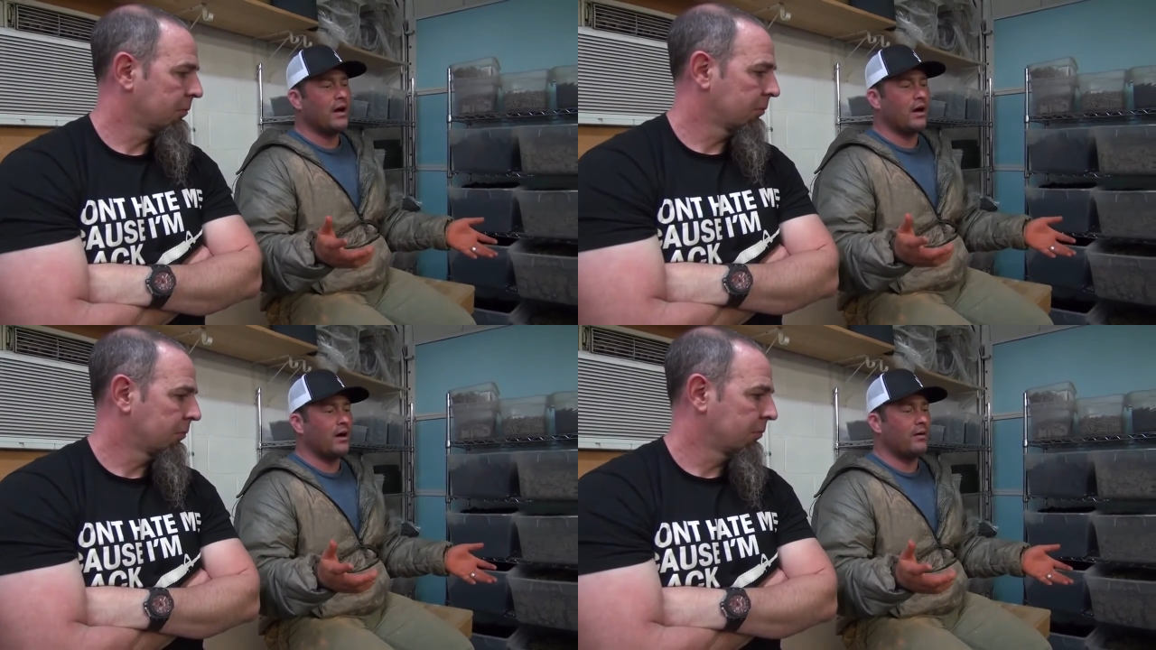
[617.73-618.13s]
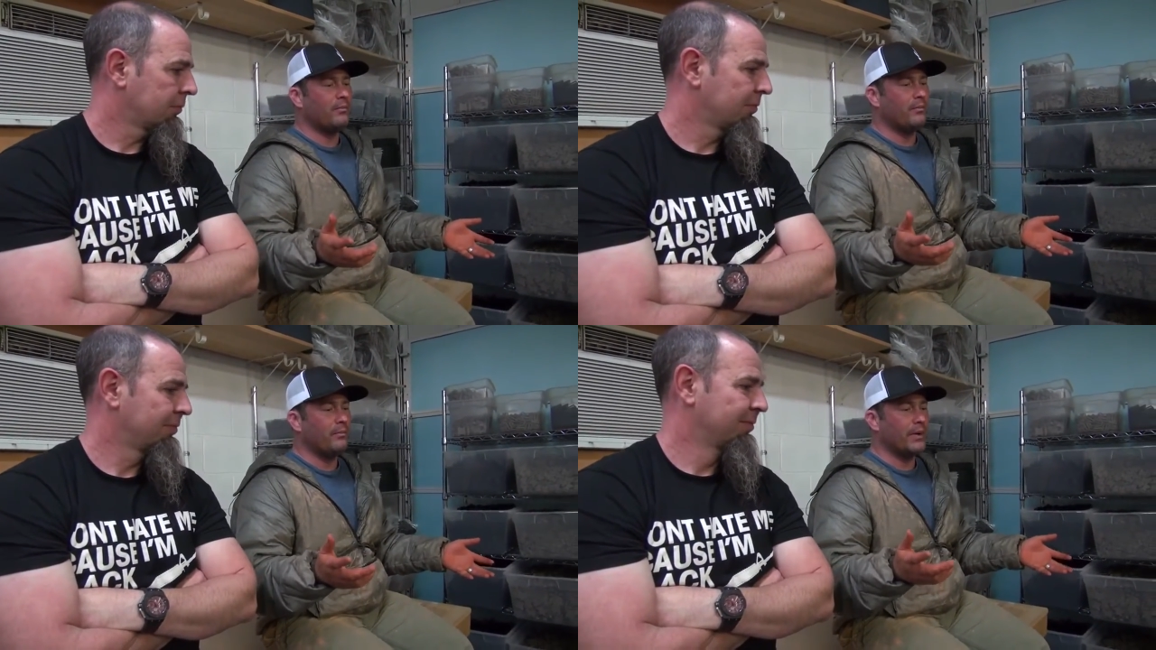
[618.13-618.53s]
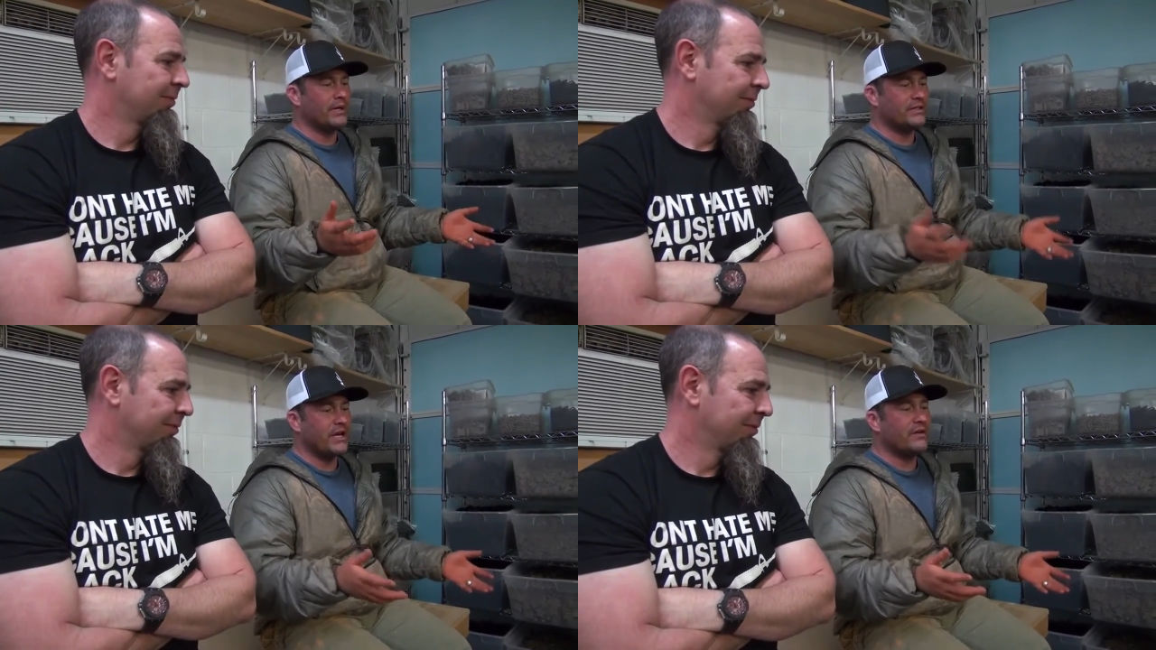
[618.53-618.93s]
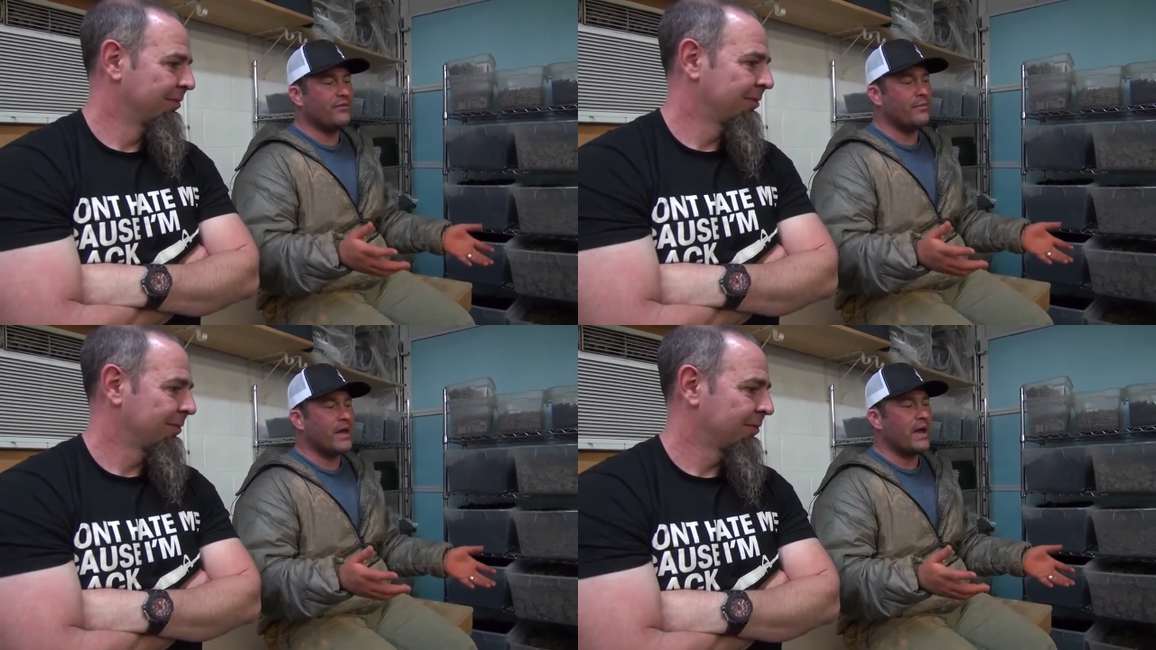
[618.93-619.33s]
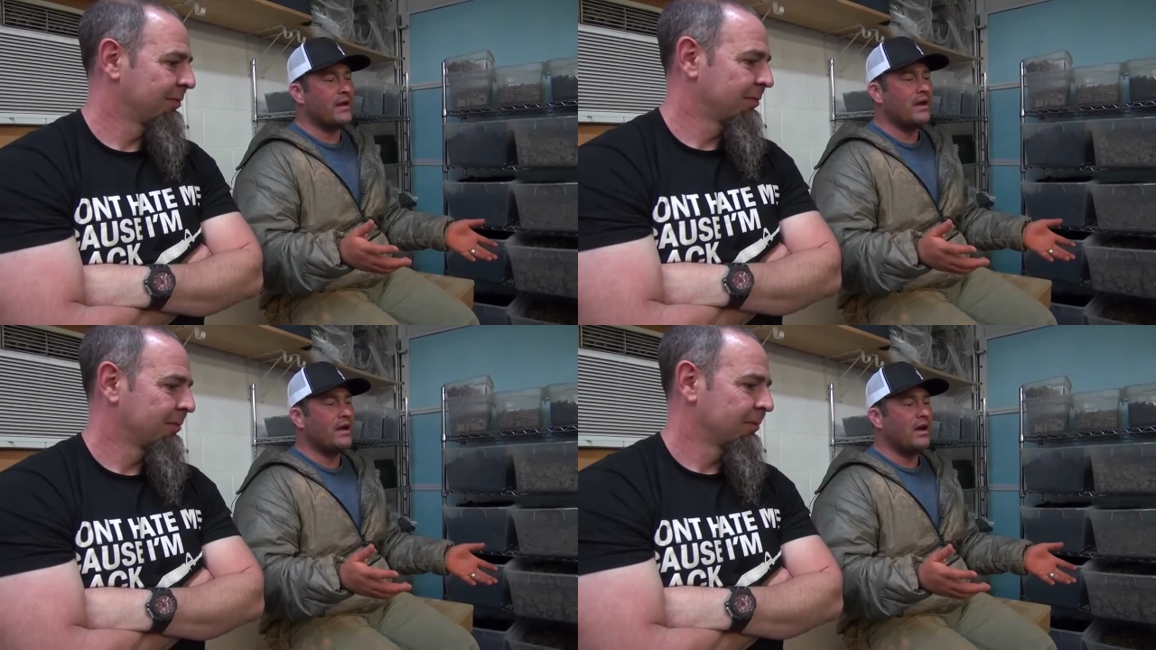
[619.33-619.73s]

Speaker 1: But aside from that,